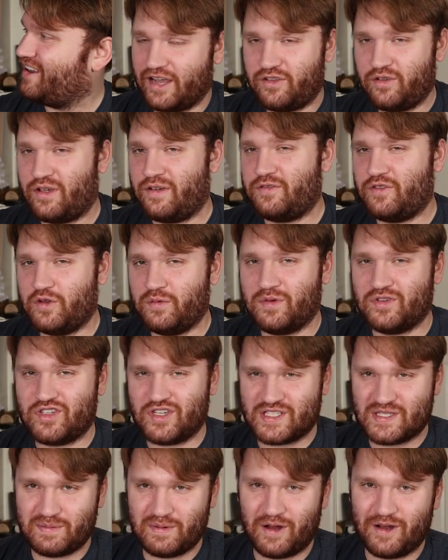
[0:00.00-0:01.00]
I don't have too much
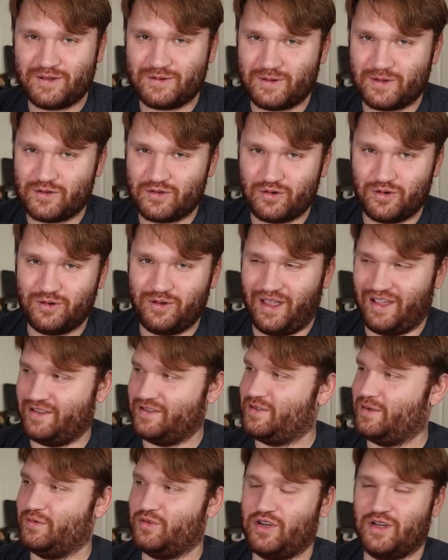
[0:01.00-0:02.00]
experience with
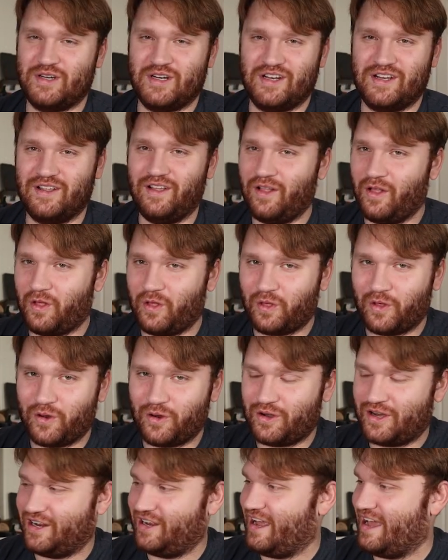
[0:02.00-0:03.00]
TrueNAS, so I'm trying to
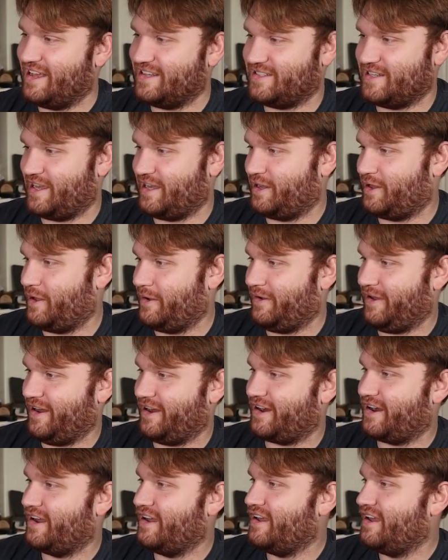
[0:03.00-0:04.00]
learn it as I go
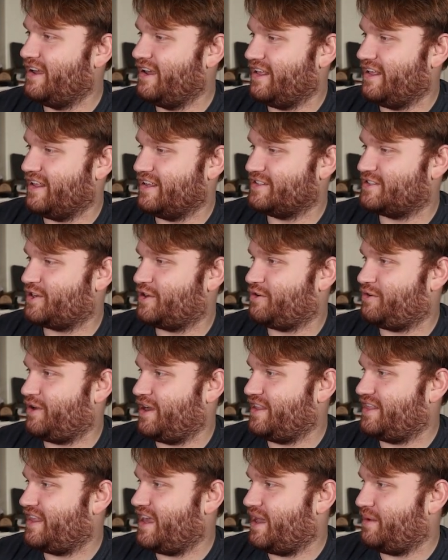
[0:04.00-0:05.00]
here. Let's
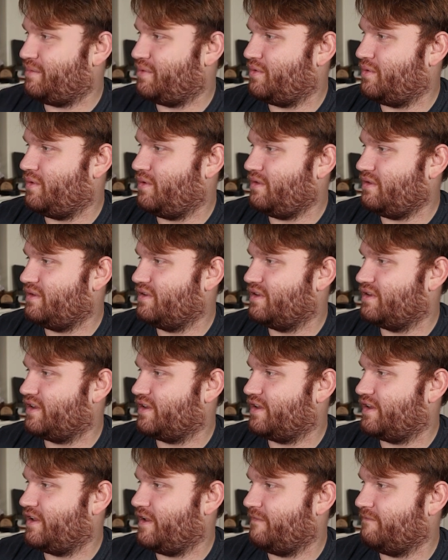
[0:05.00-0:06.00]
create that pool.
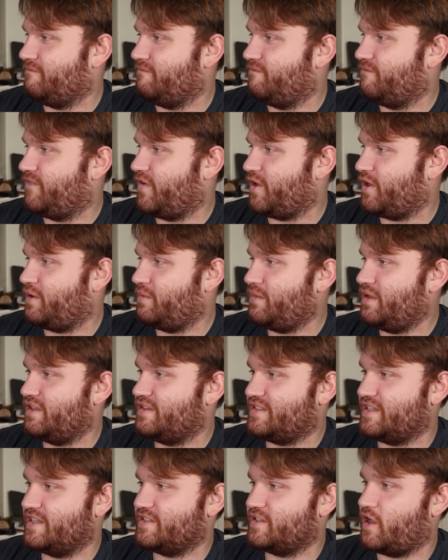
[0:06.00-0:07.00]
Confirm.
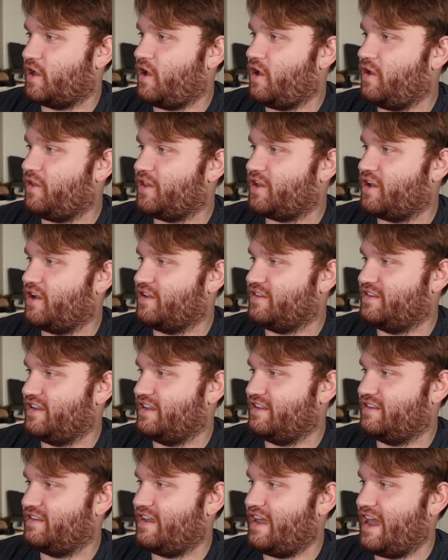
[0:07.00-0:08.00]
It says all the
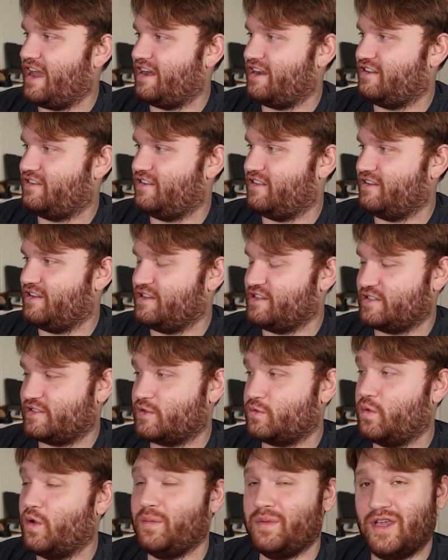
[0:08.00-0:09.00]
content added to the
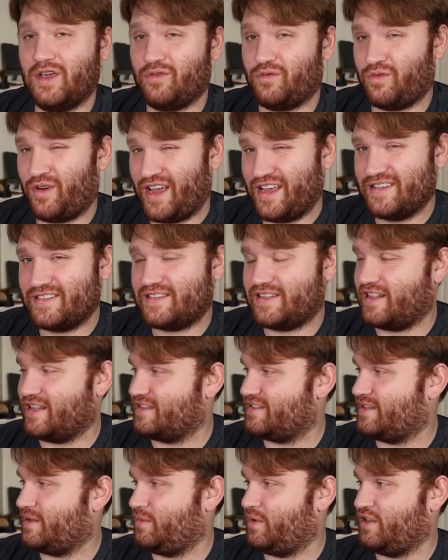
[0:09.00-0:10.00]
disks will be erased.
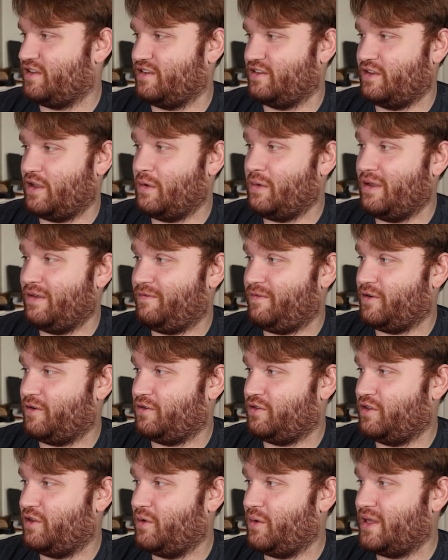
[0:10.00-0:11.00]
That's something to note if
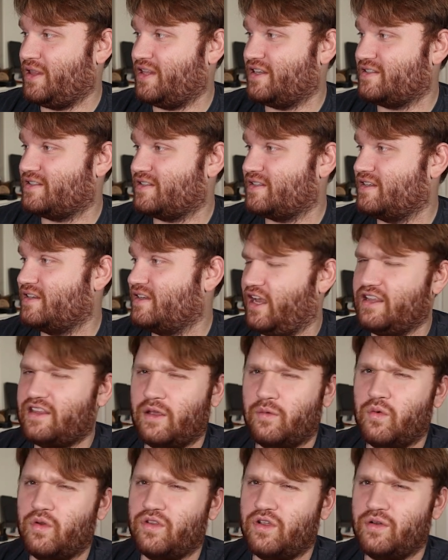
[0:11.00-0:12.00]
you're doing this. And
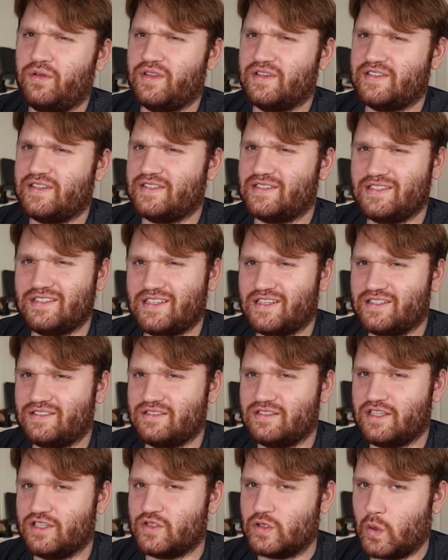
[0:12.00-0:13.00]
I will note this isn't a
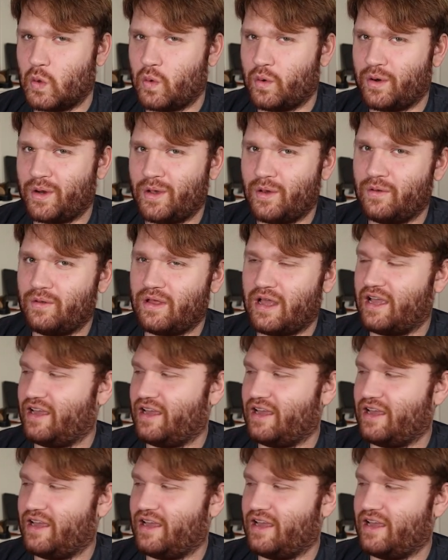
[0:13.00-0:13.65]
tutorial.